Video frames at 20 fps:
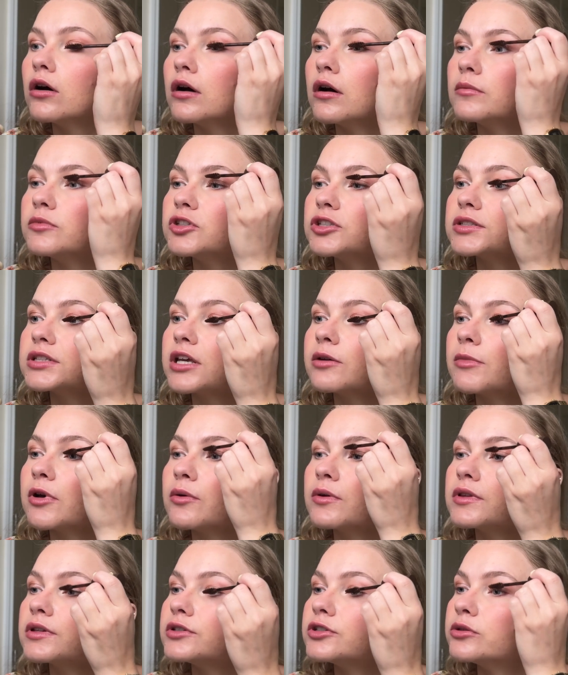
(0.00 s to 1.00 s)
just came out
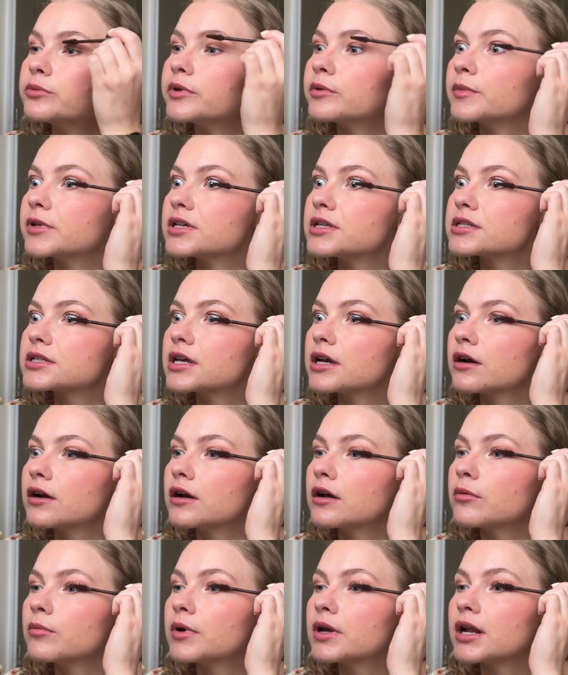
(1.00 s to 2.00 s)
with the tubing
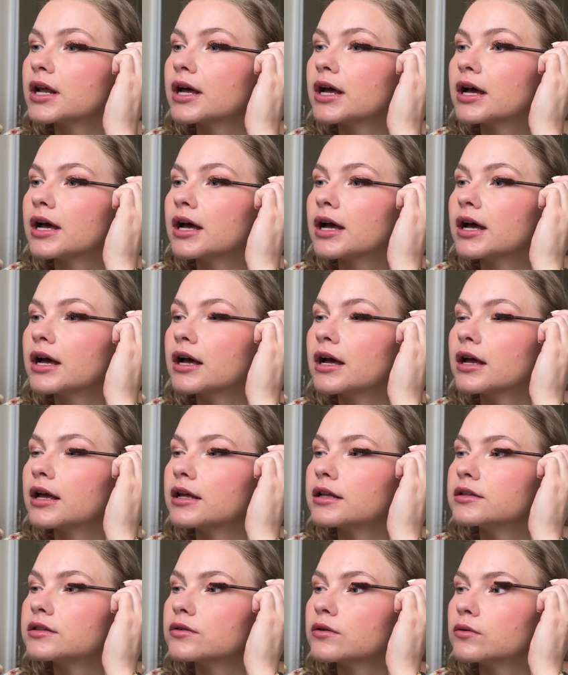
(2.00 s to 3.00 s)
mascara, but
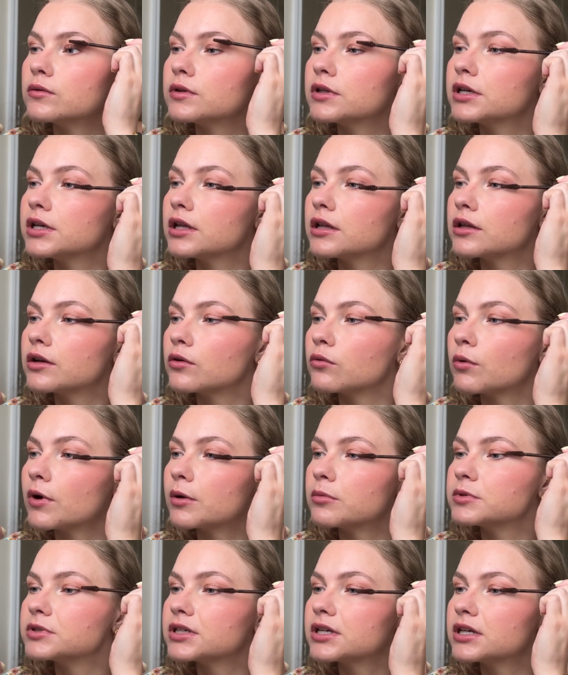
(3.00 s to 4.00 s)
it's only on their
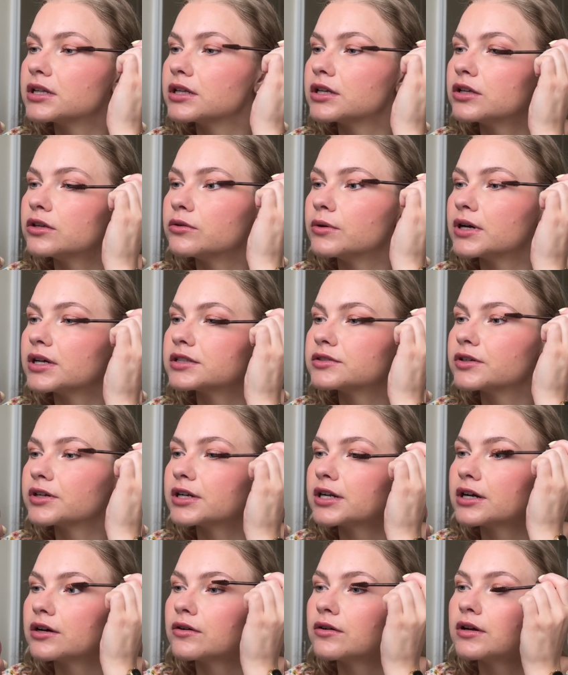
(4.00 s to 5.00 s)
website in the US right
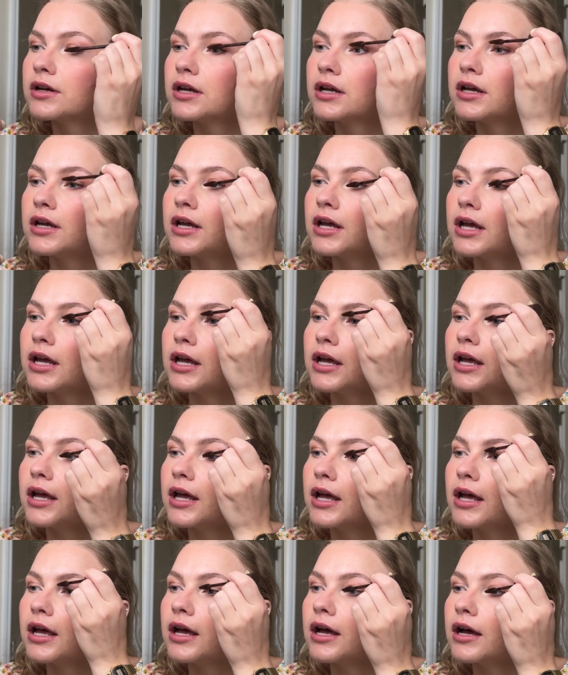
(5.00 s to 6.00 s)
now.
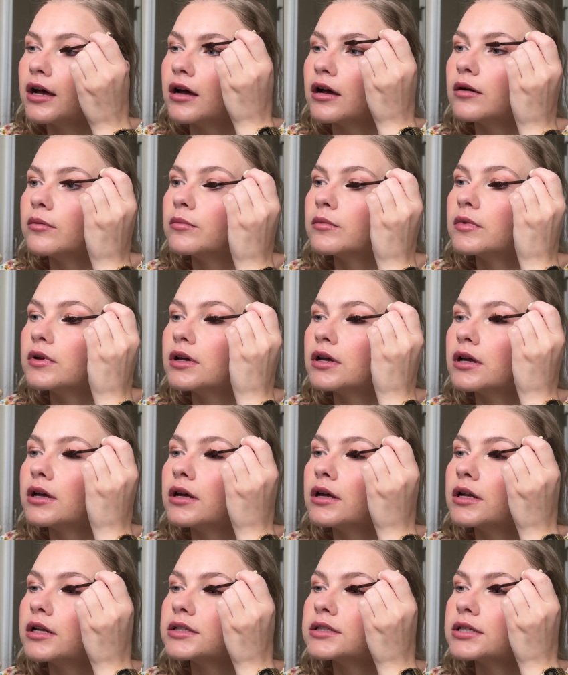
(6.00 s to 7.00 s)

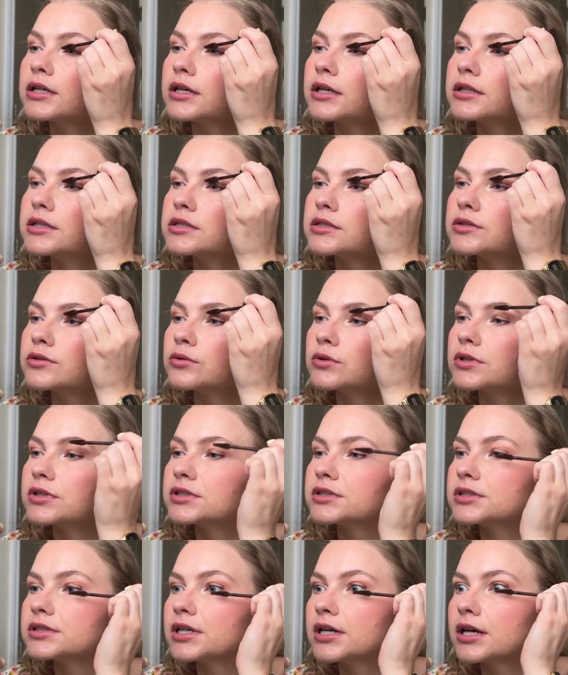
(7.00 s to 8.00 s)
And it's not in
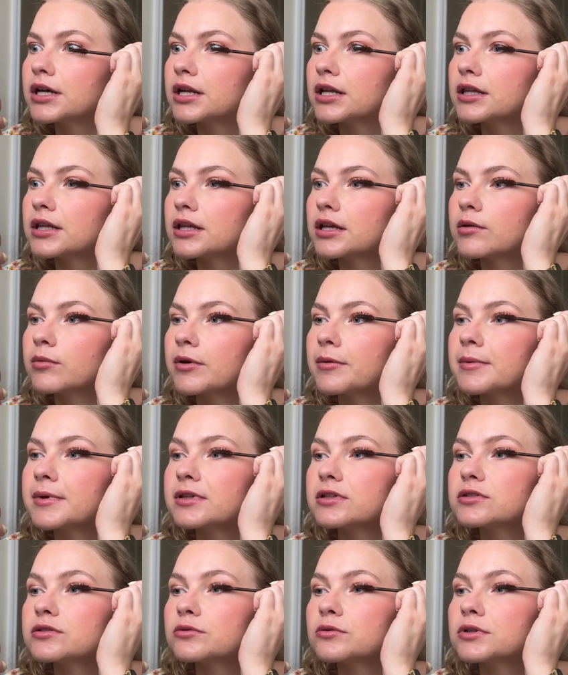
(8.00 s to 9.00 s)
stores yet. I think it might be in
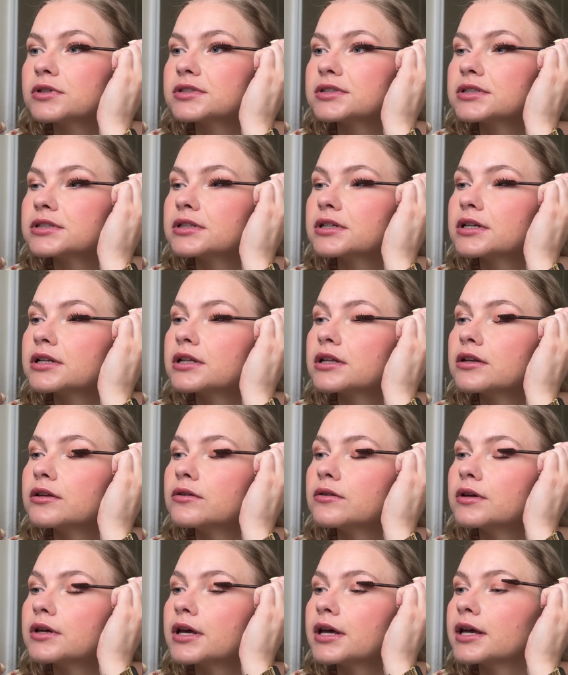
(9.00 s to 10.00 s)
stores in like the
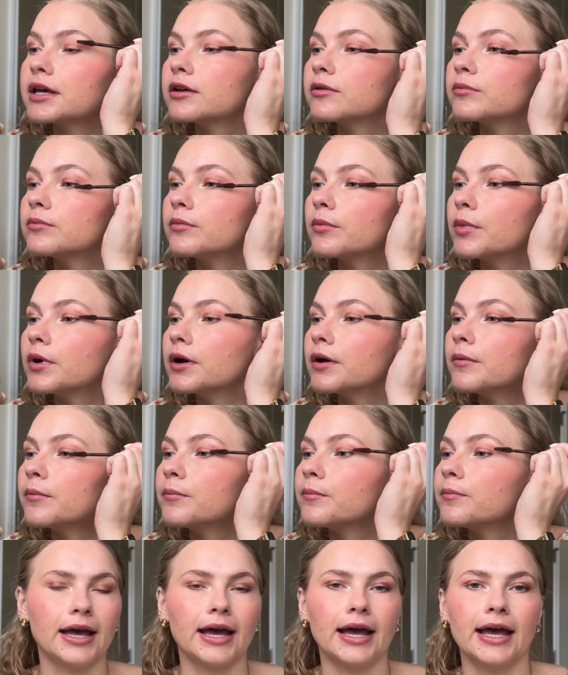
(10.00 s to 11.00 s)
UK, but
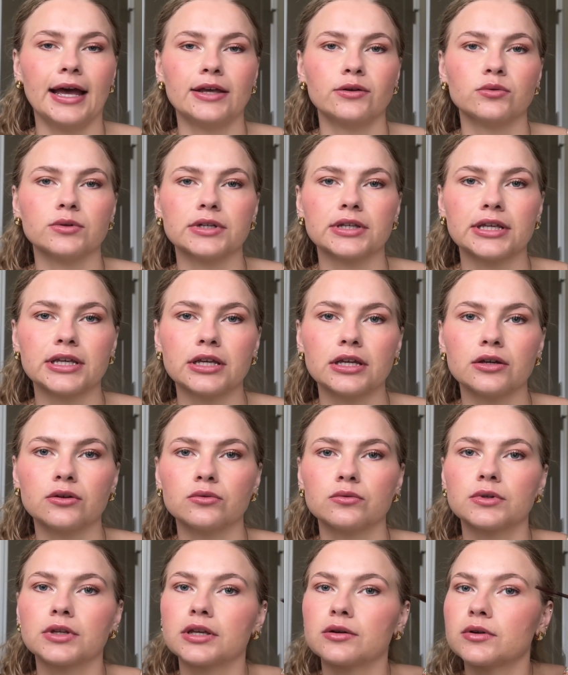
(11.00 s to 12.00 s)
I really,
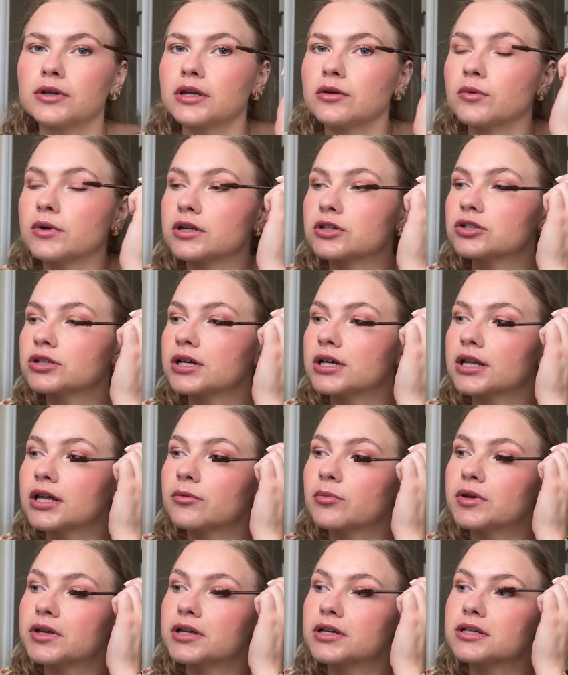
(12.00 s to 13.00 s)
really, really want to try that
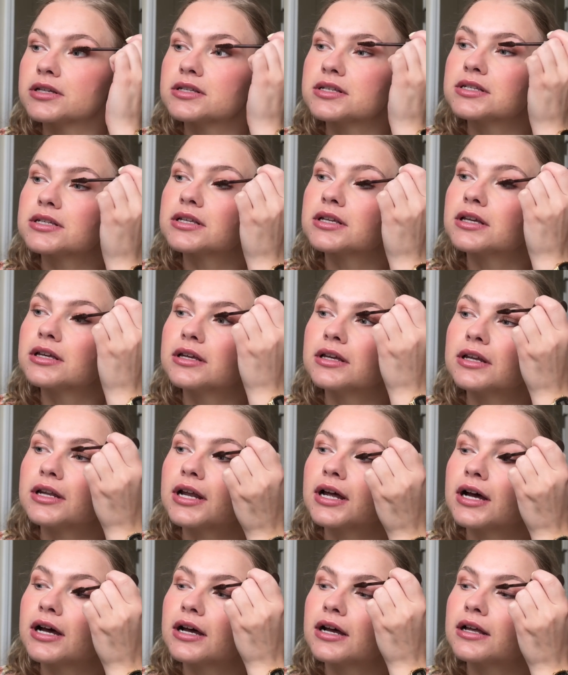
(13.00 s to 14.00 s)
because
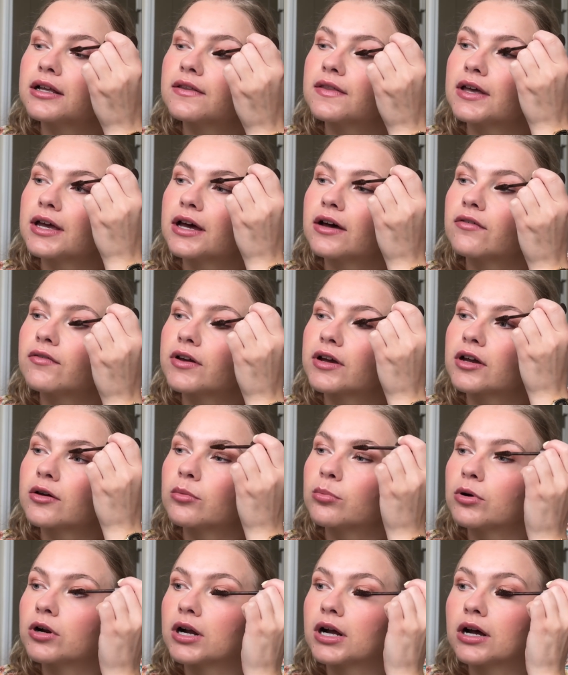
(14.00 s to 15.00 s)
they have like a
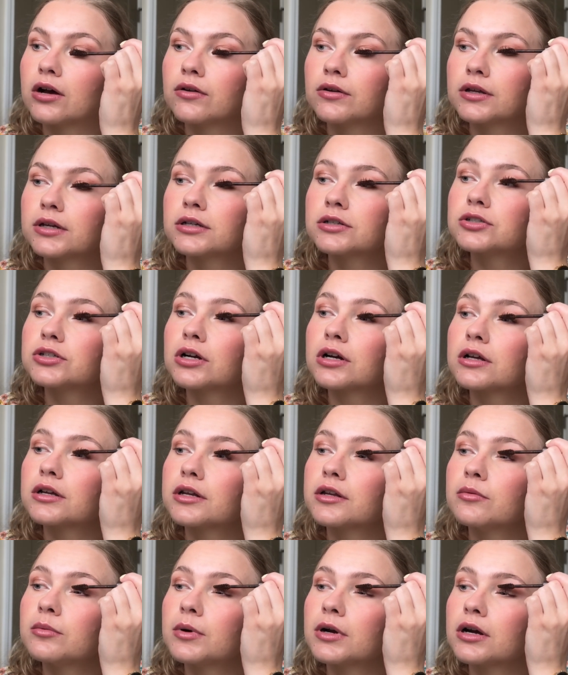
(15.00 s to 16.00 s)
brown, like a
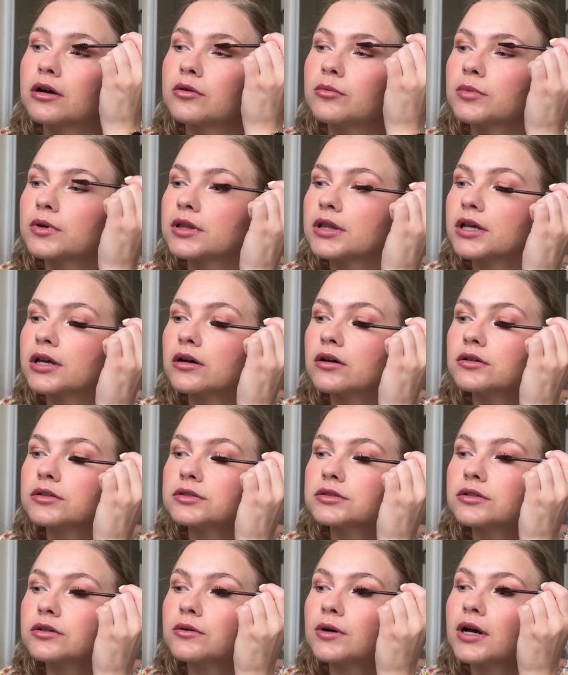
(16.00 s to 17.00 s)
chocolatey brown, but they
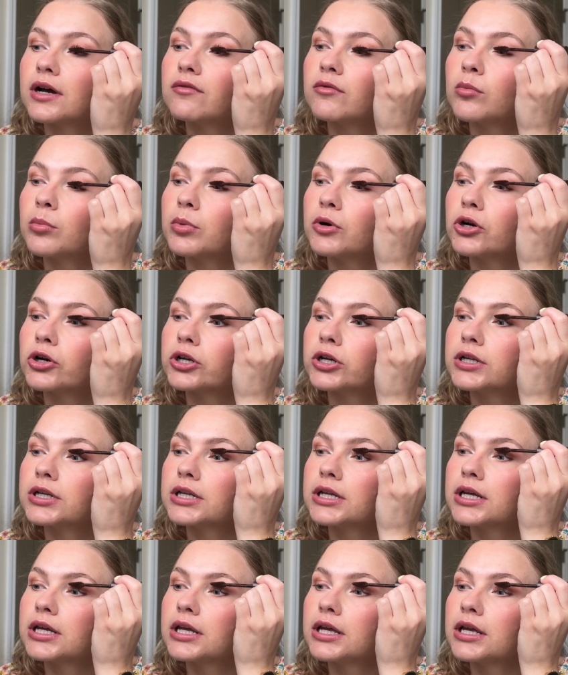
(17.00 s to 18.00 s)
also have
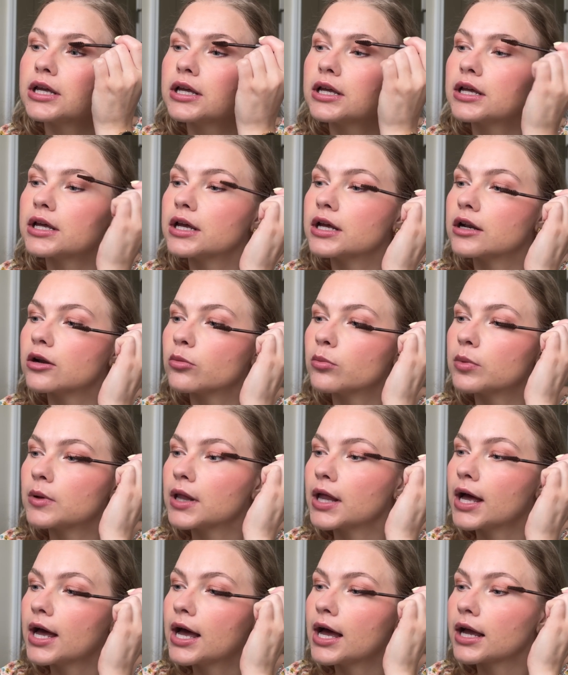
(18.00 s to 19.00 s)
burgundy and a
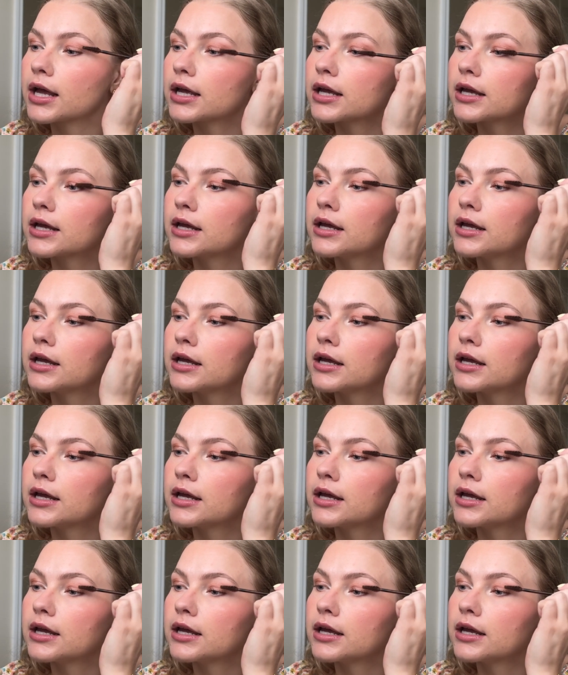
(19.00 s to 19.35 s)
black.